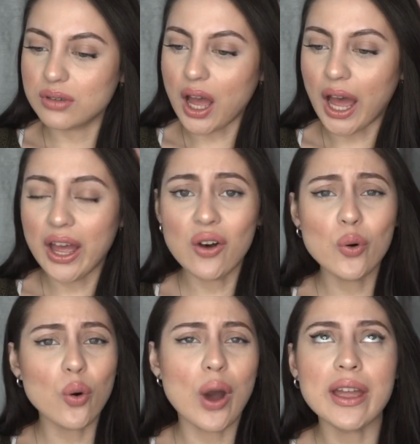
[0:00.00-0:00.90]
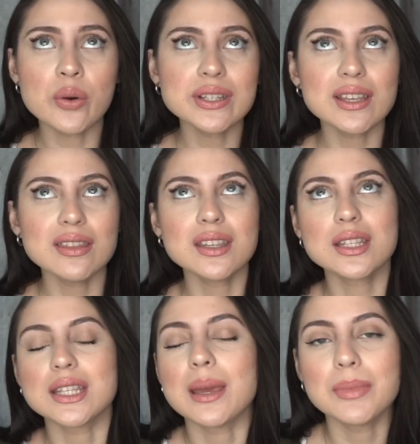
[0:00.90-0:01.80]
I always get the
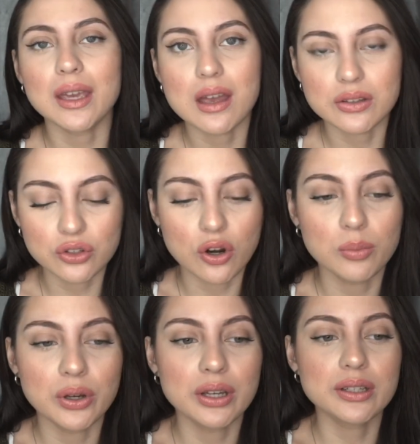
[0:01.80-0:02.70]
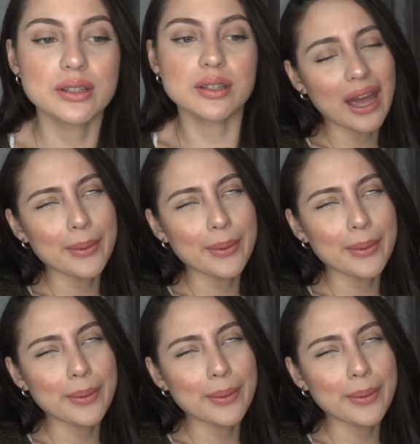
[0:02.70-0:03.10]
same thing at Starbucks.